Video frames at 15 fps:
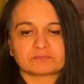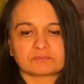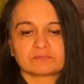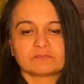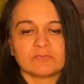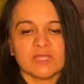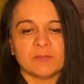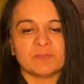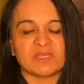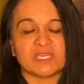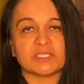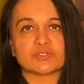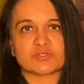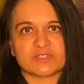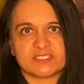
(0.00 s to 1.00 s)
and be
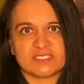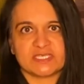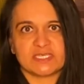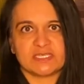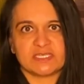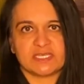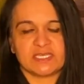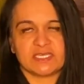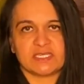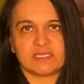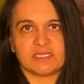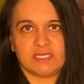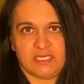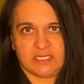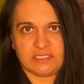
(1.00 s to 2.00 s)
interested in
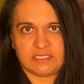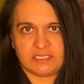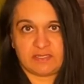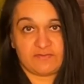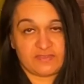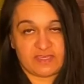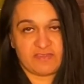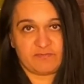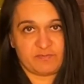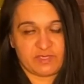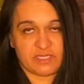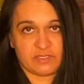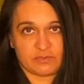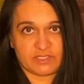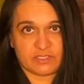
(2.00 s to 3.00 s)
it, if they've been
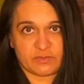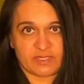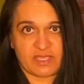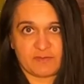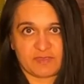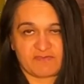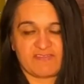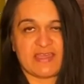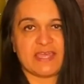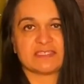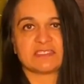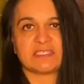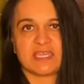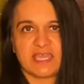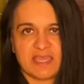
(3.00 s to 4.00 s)
used to it coming
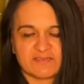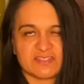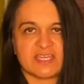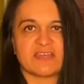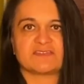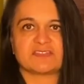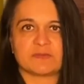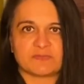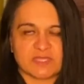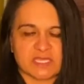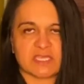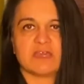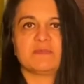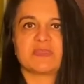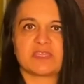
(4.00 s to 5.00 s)
fast, they have to have something
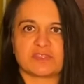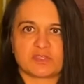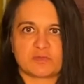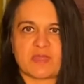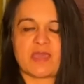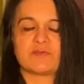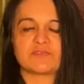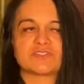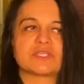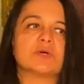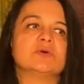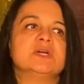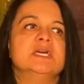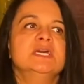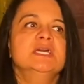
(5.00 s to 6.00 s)
coming in their mouth.
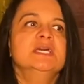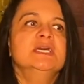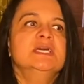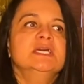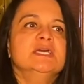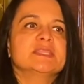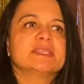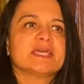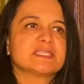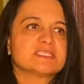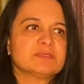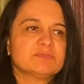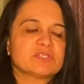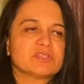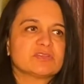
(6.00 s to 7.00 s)
So that's
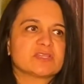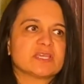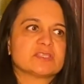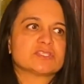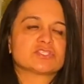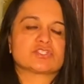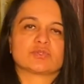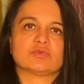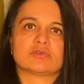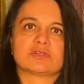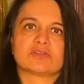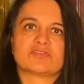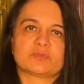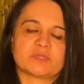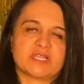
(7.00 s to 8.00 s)
something you can get in the store
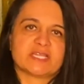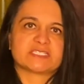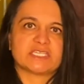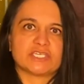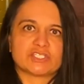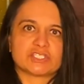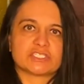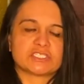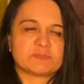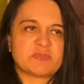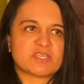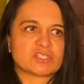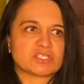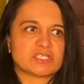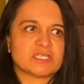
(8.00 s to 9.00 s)
from the lactation
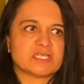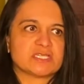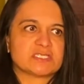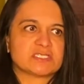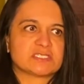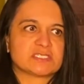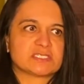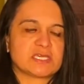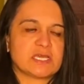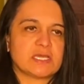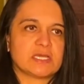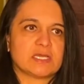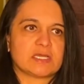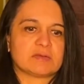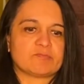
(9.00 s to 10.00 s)
specialist.
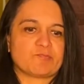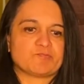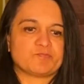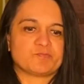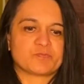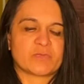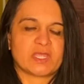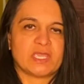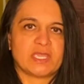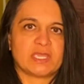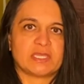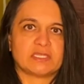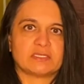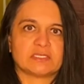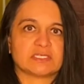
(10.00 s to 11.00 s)

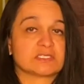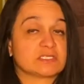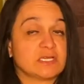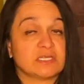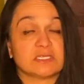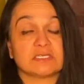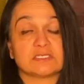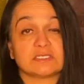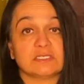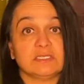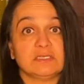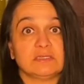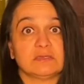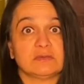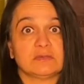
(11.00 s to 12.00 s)
And it's not
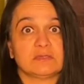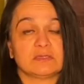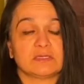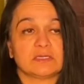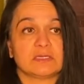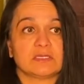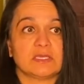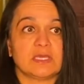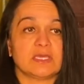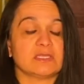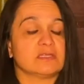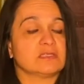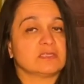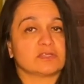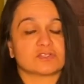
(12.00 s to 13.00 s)
easy.
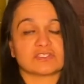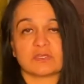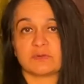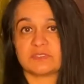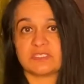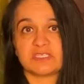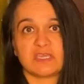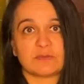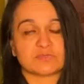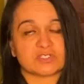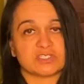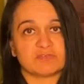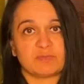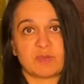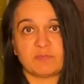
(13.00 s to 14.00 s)
And there's always the option
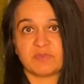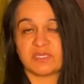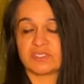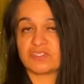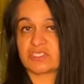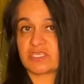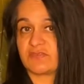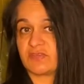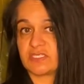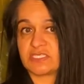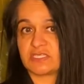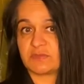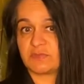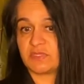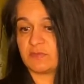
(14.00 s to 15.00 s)
of pumping and just giving it to
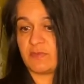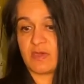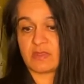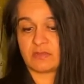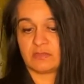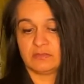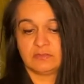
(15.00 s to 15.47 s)
them in the bottle.